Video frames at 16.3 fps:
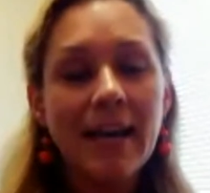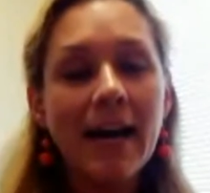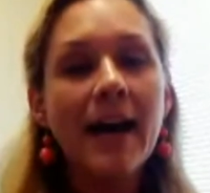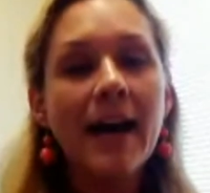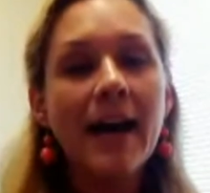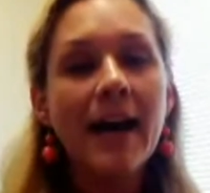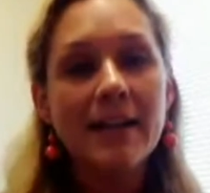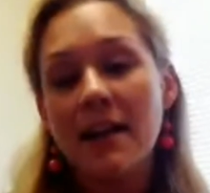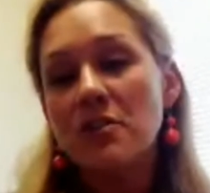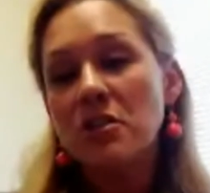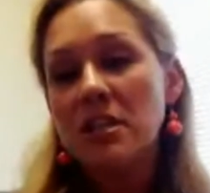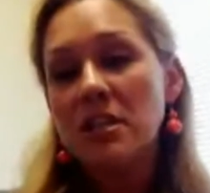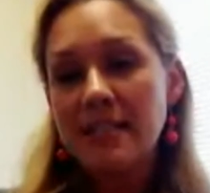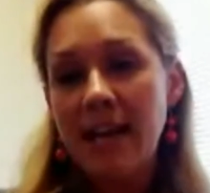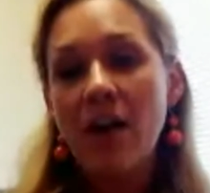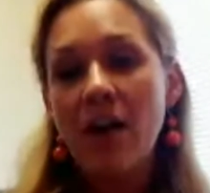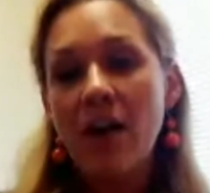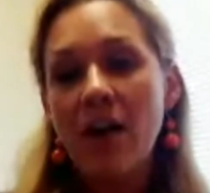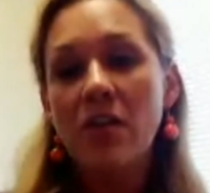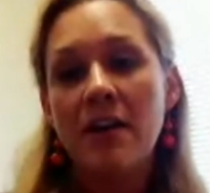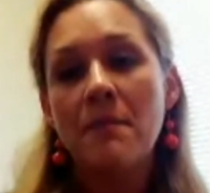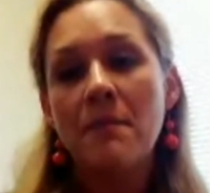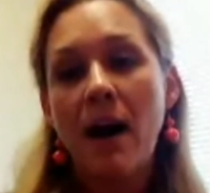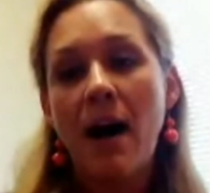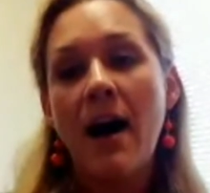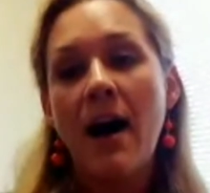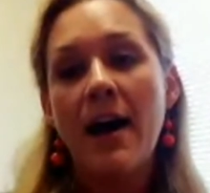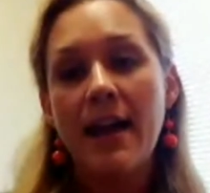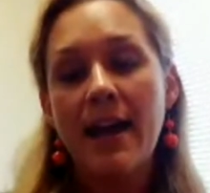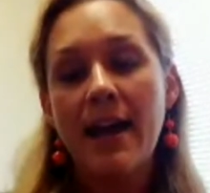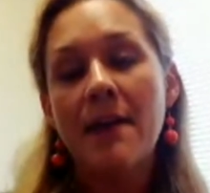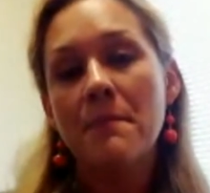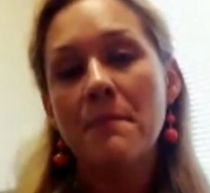Yeah, it's actually
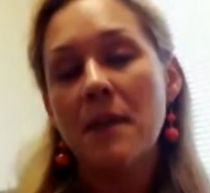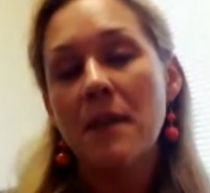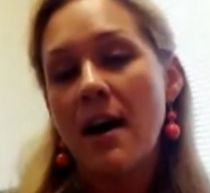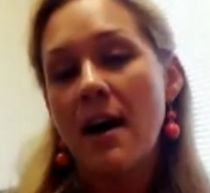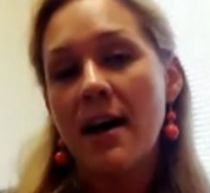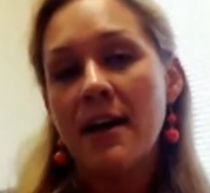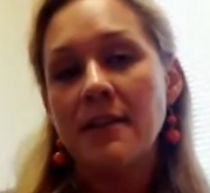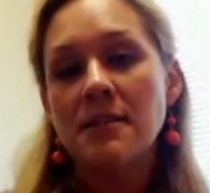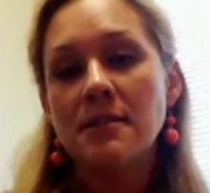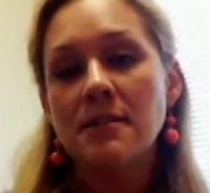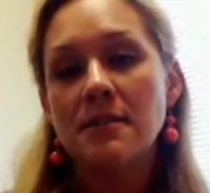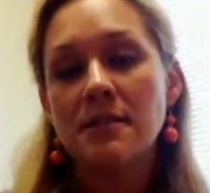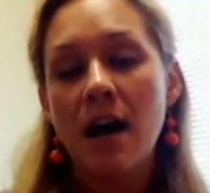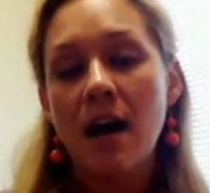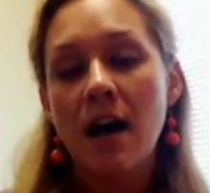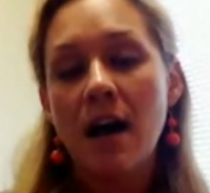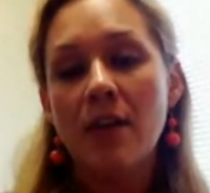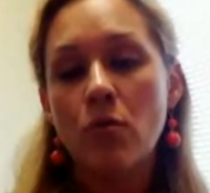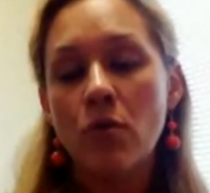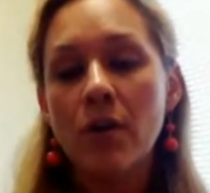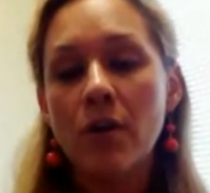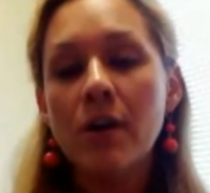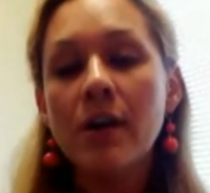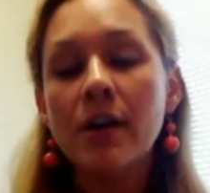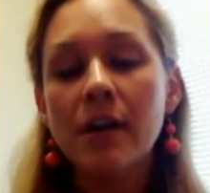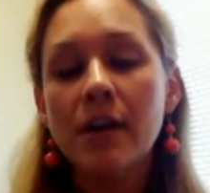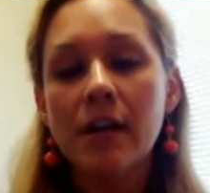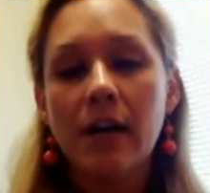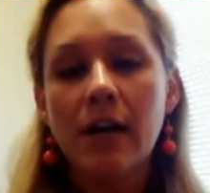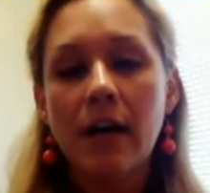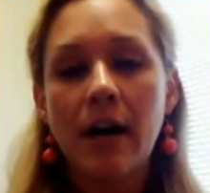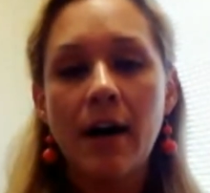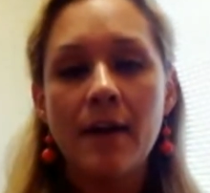tellthemiamkind.org.
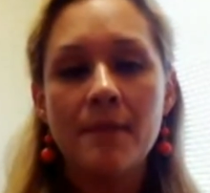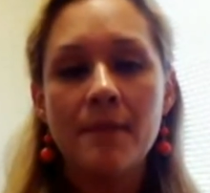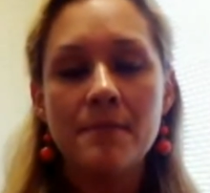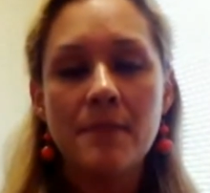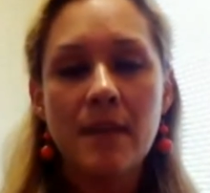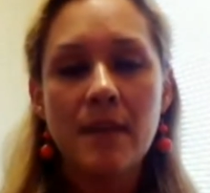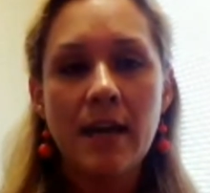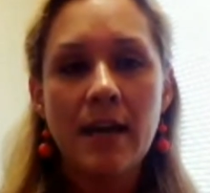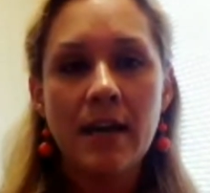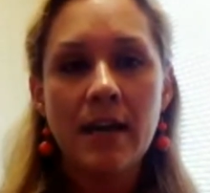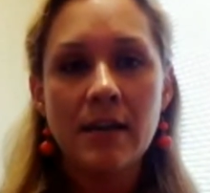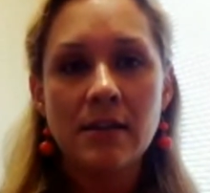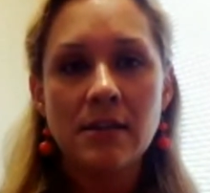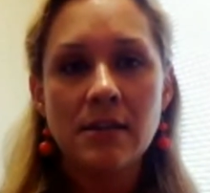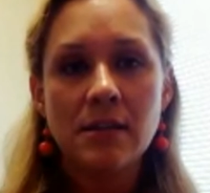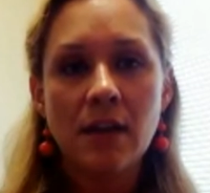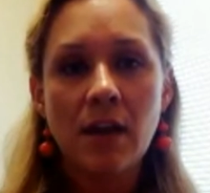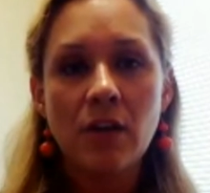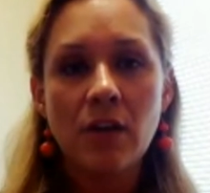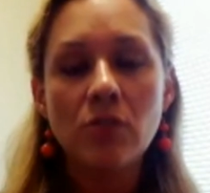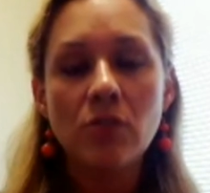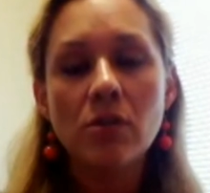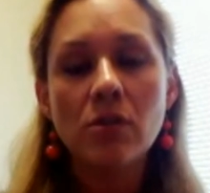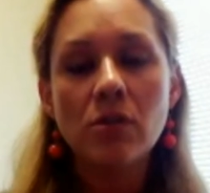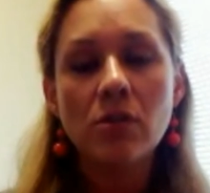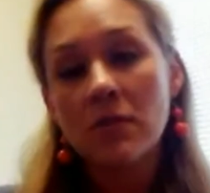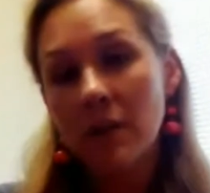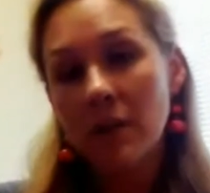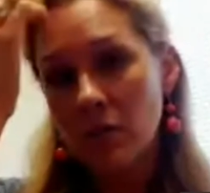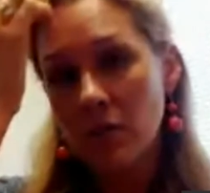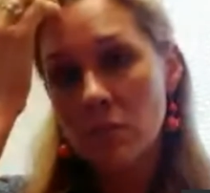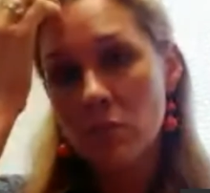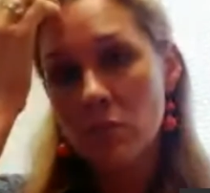Um, okay. And uh, you can go
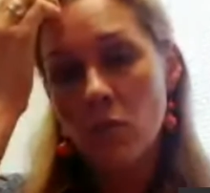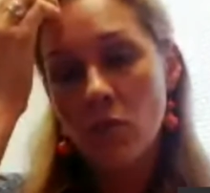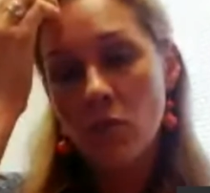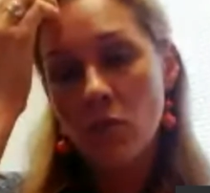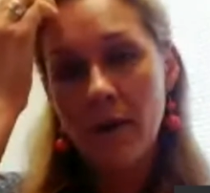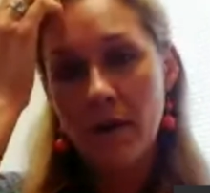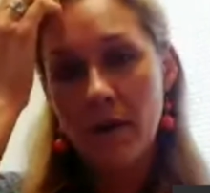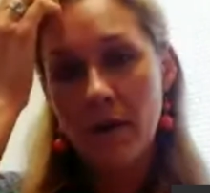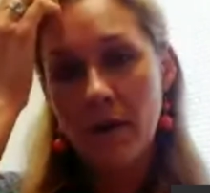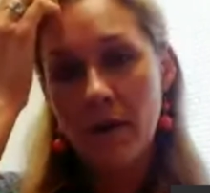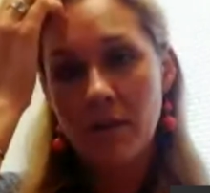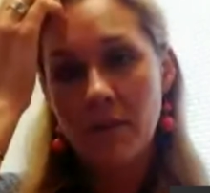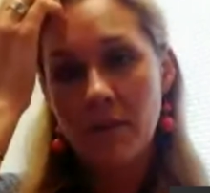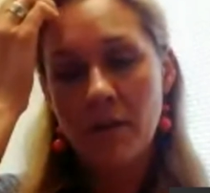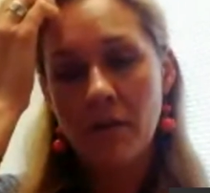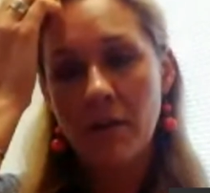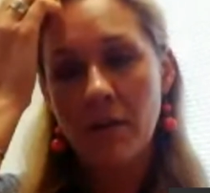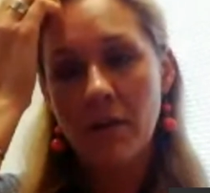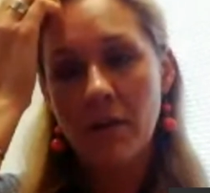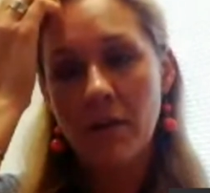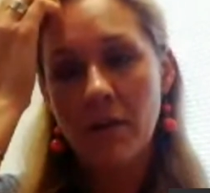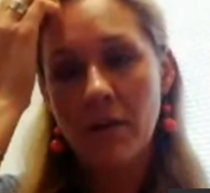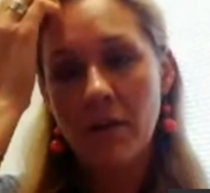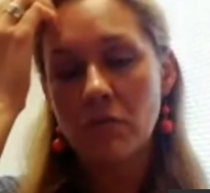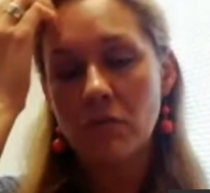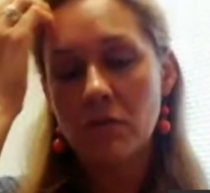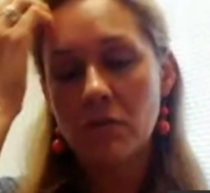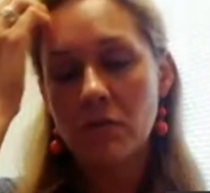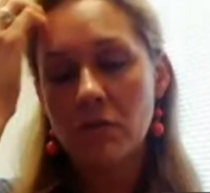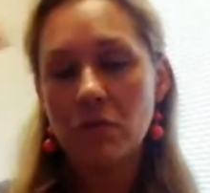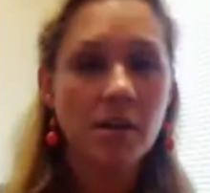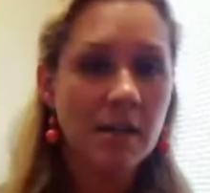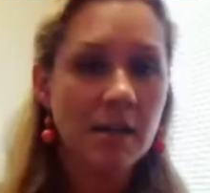there and learn more about our documentary. We're,
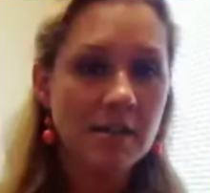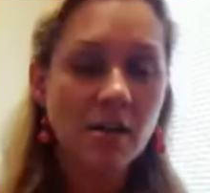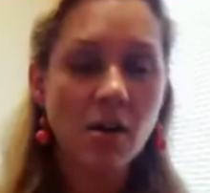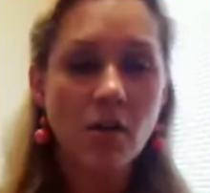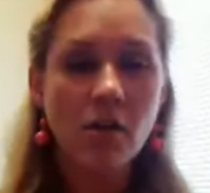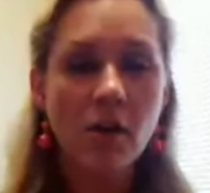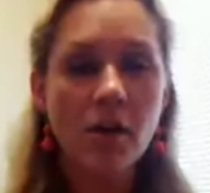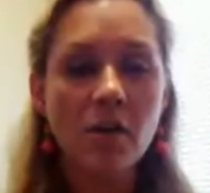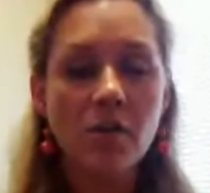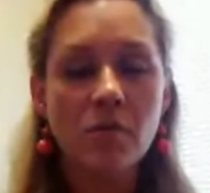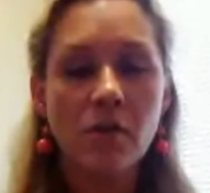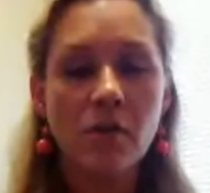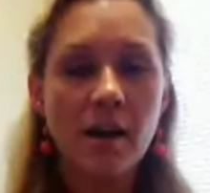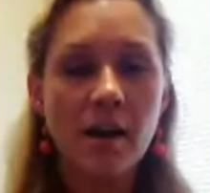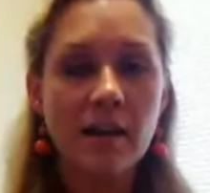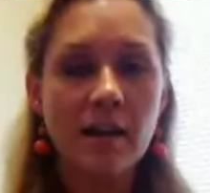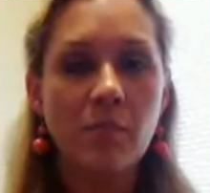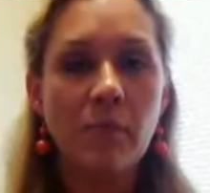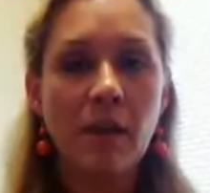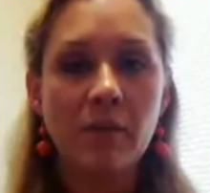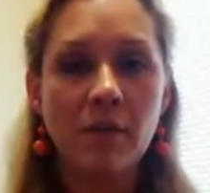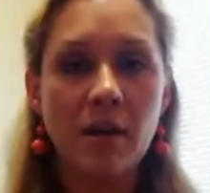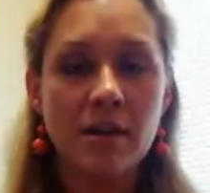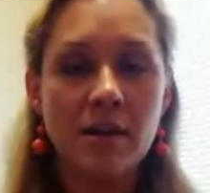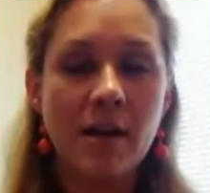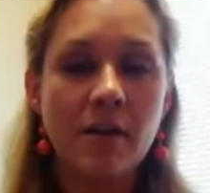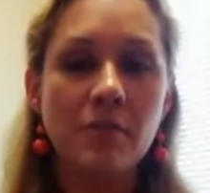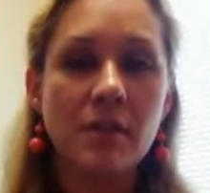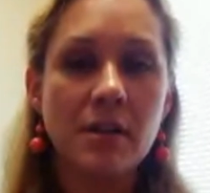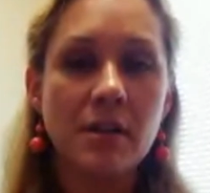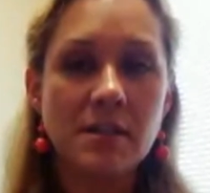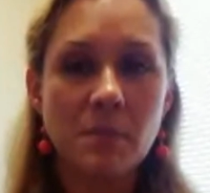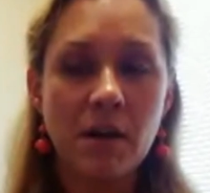we're doing an Indiegogo uh, campaign right
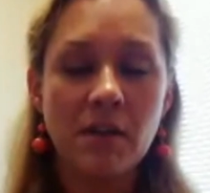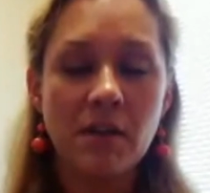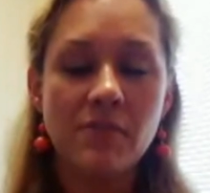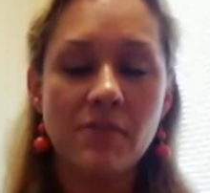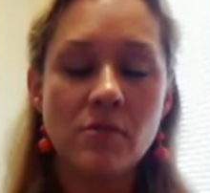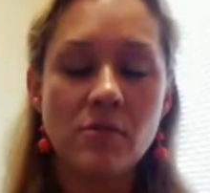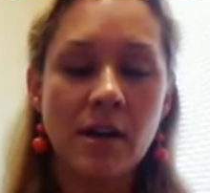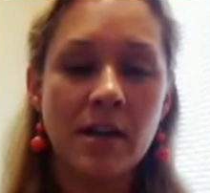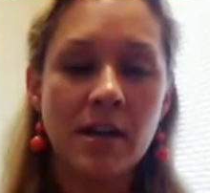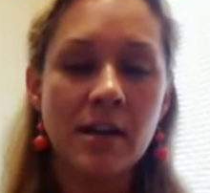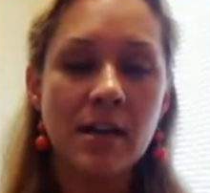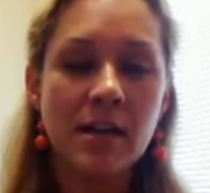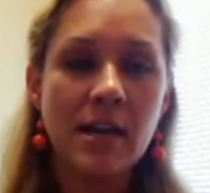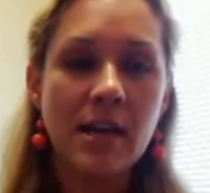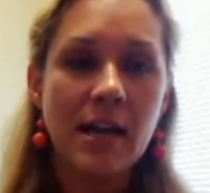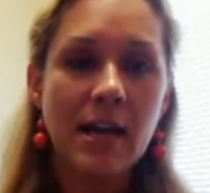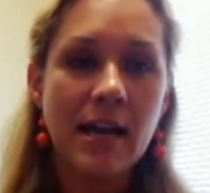now to raise money for it.